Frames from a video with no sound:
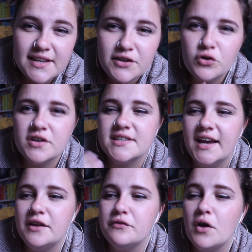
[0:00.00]
Yin yoga's
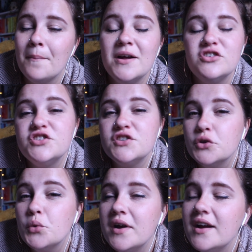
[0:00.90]
kind of much
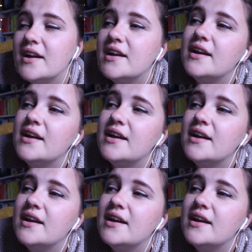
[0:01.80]
slower